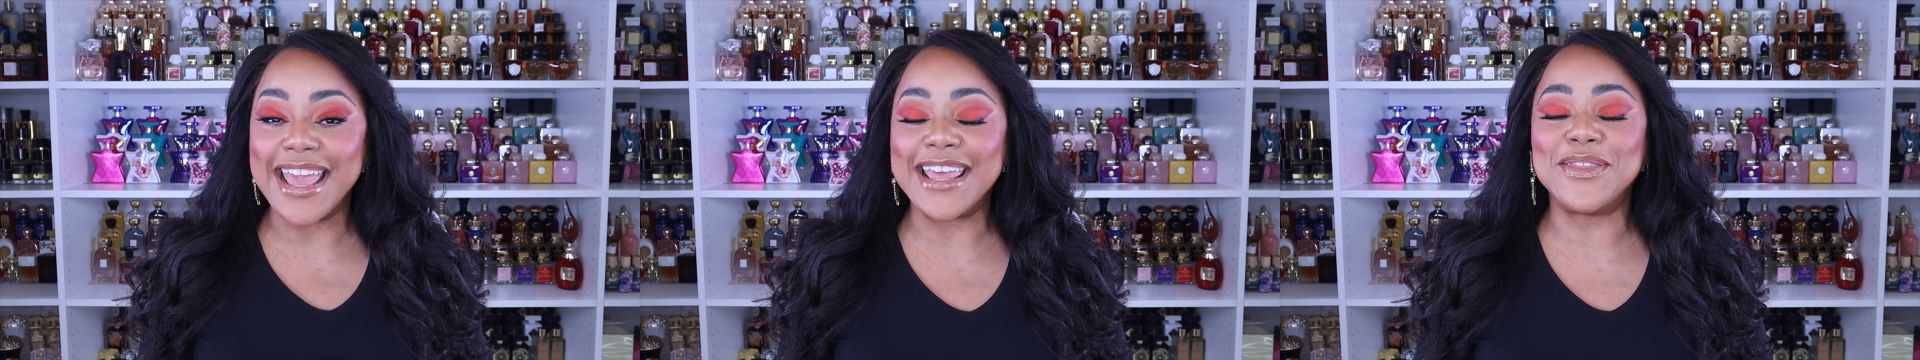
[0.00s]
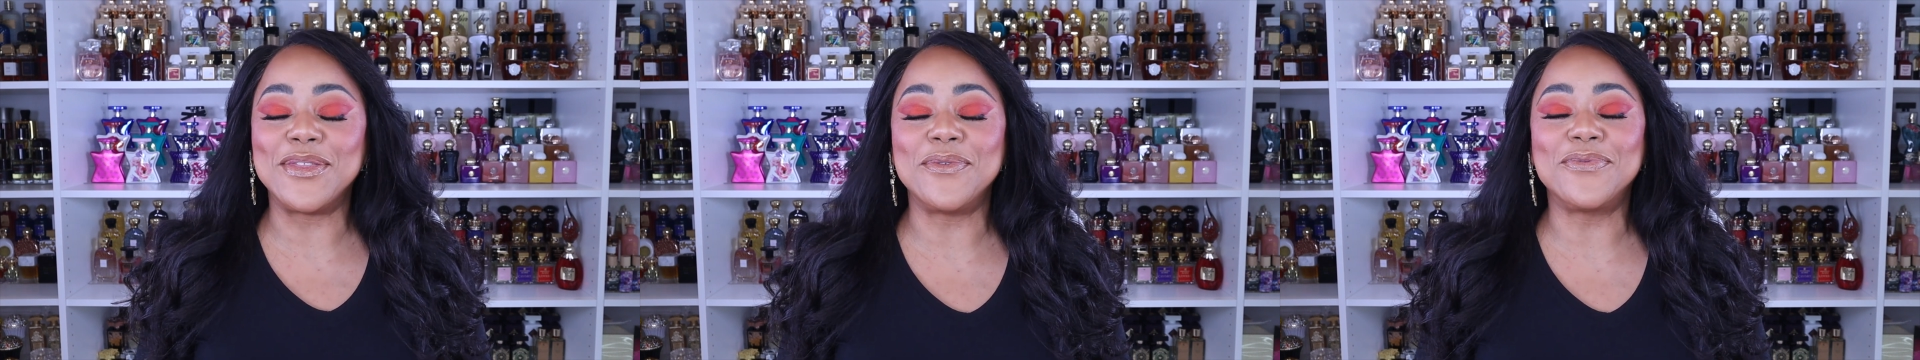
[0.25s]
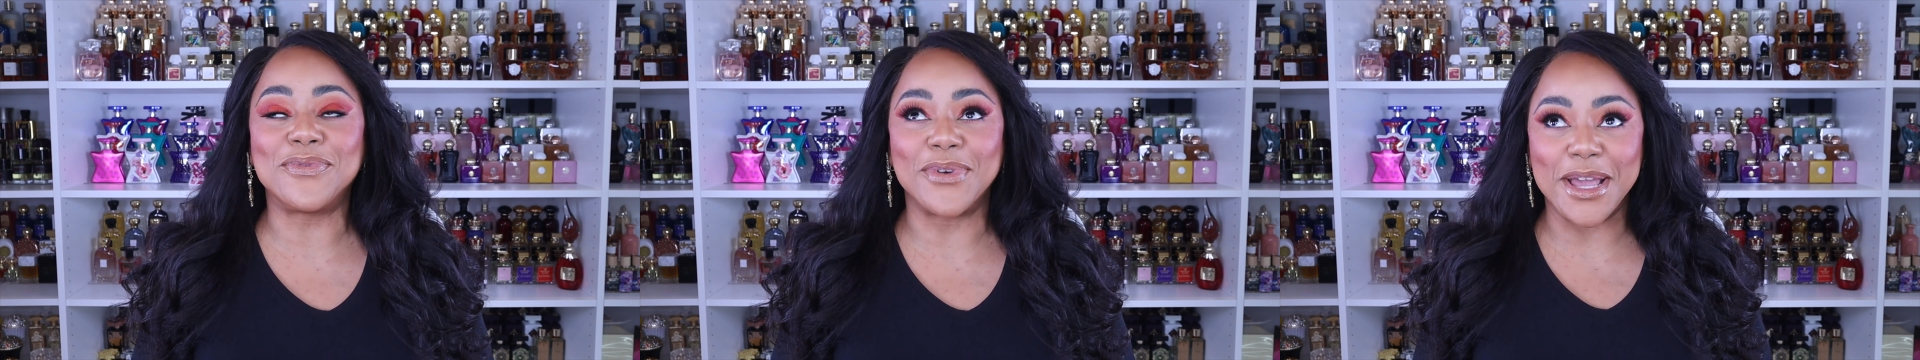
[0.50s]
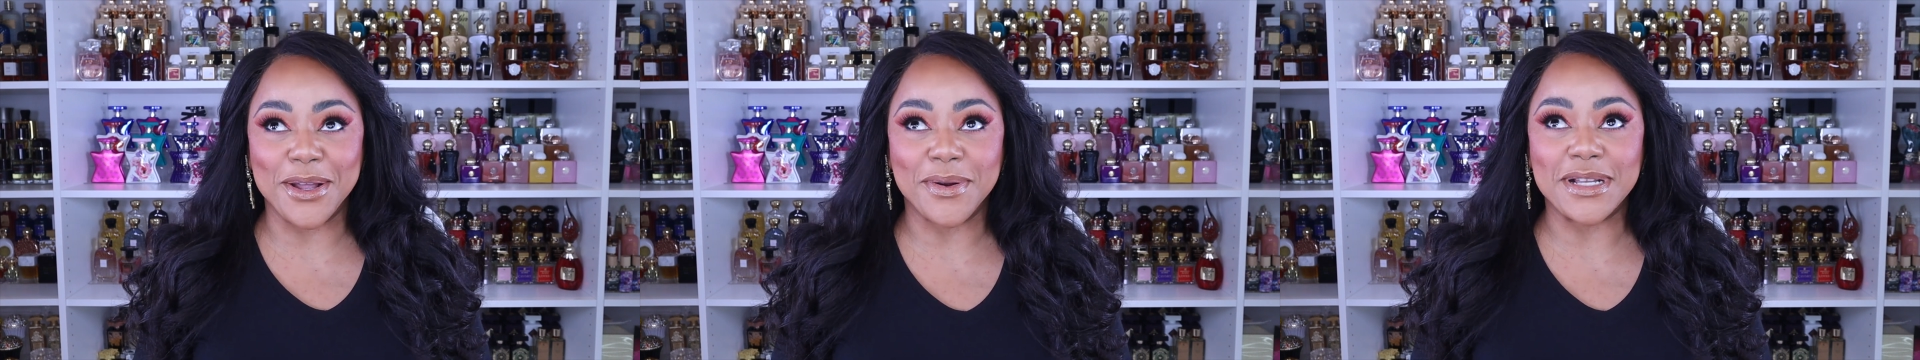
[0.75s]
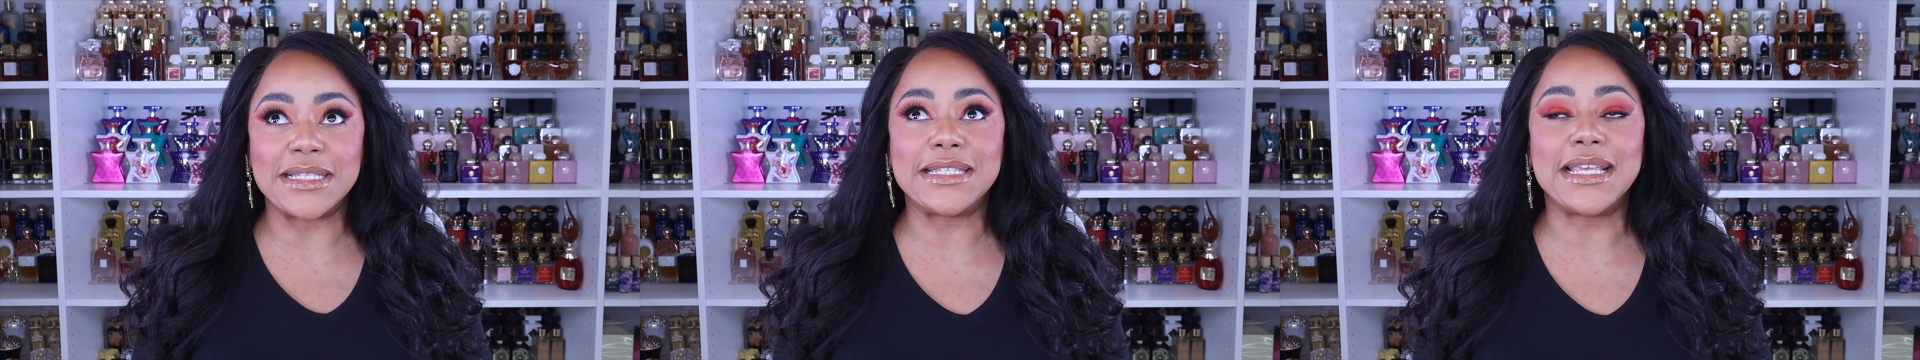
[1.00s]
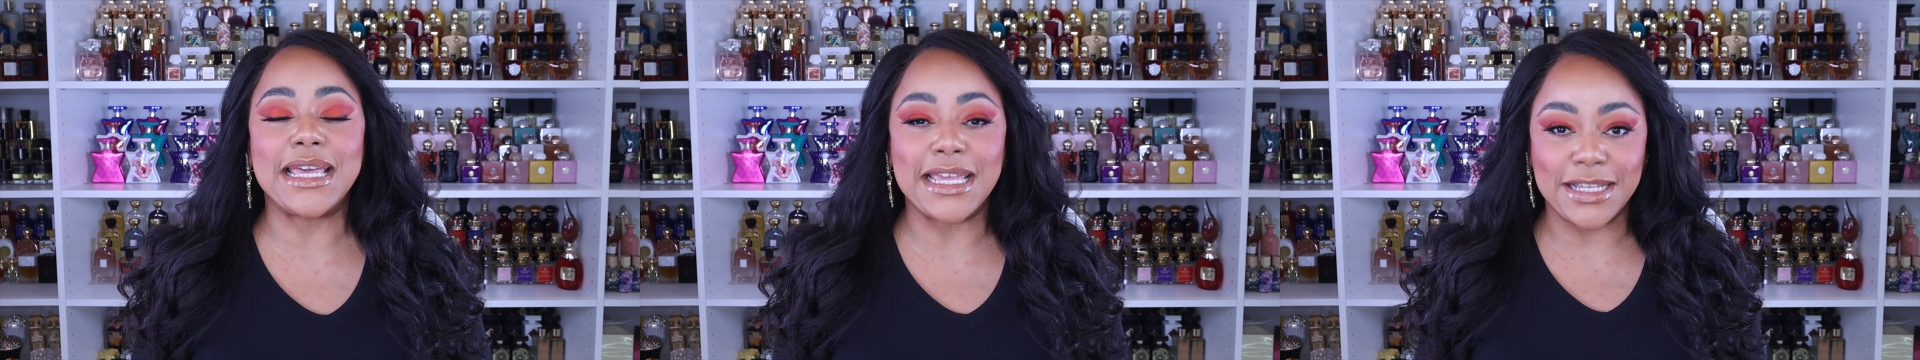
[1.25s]
in the
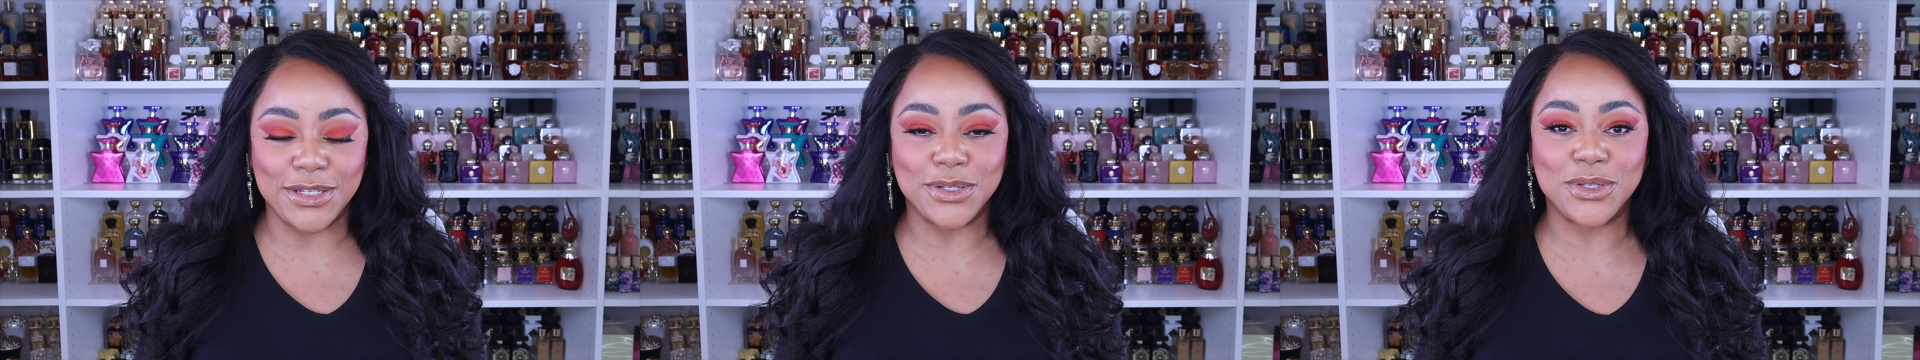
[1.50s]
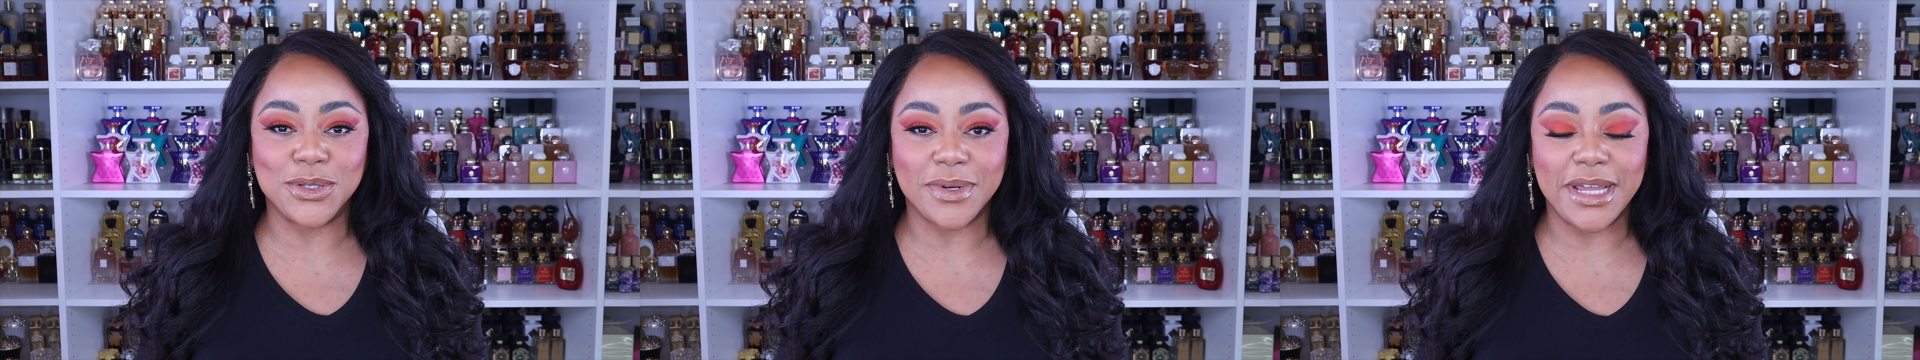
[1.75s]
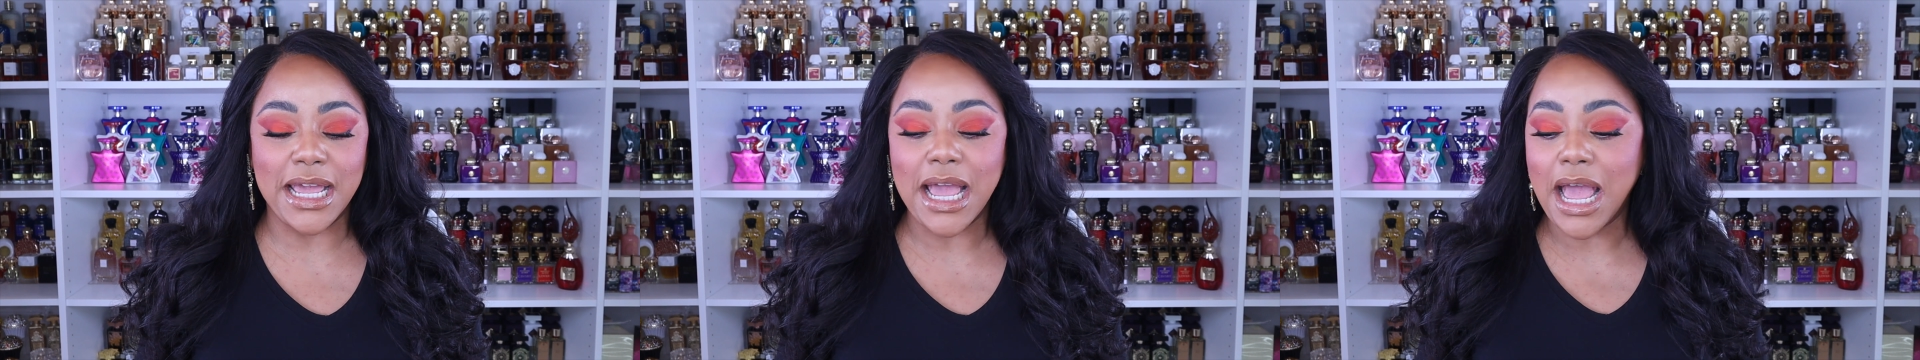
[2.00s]
fragrance industry.